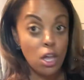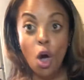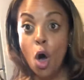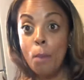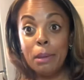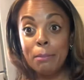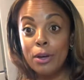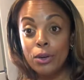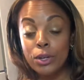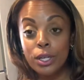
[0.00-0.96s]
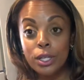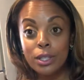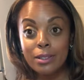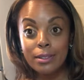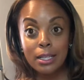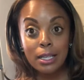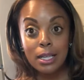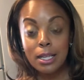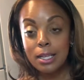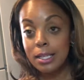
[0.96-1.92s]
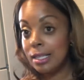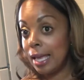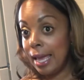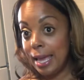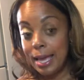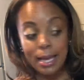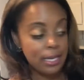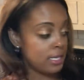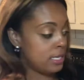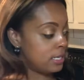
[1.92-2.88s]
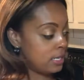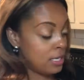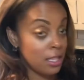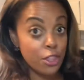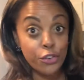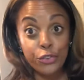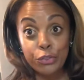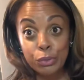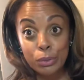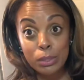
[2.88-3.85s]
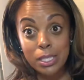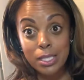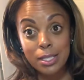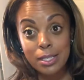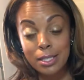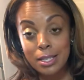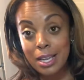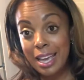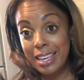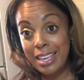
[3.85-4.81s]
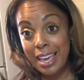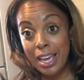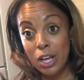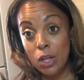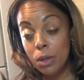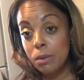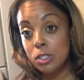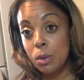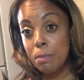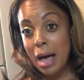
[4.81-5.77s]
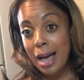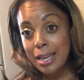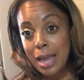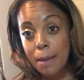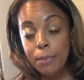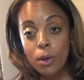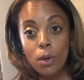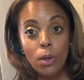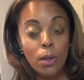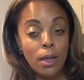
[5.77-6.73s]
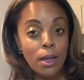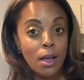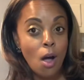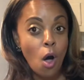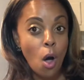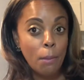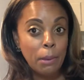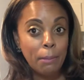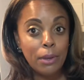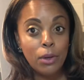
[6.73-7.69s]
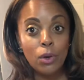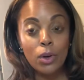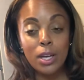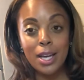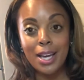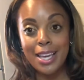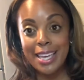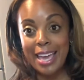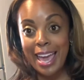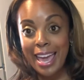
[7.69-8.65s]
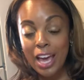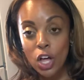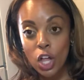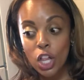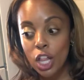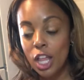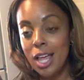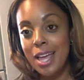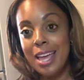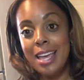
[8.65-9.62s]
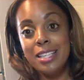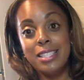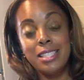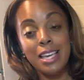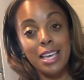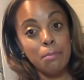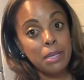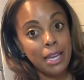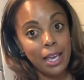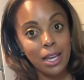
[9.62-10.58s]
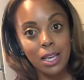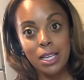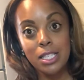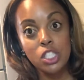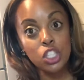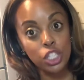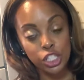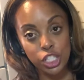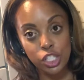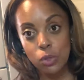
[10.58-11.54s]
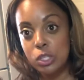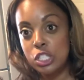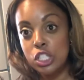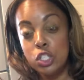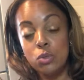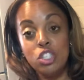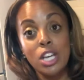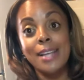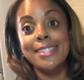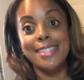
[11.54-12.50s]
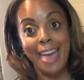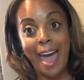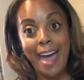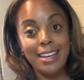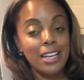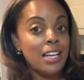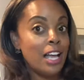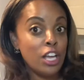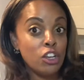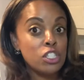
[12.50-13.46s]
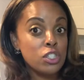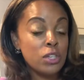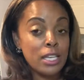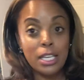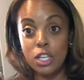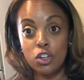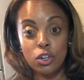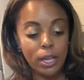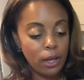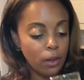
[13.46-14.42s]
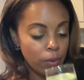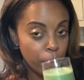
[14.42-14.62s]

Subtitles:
almond milk and the fruit and kale. So pineapple, almond milk, kale and banana is delicious. So you can just do just that and you're still getting in your kale.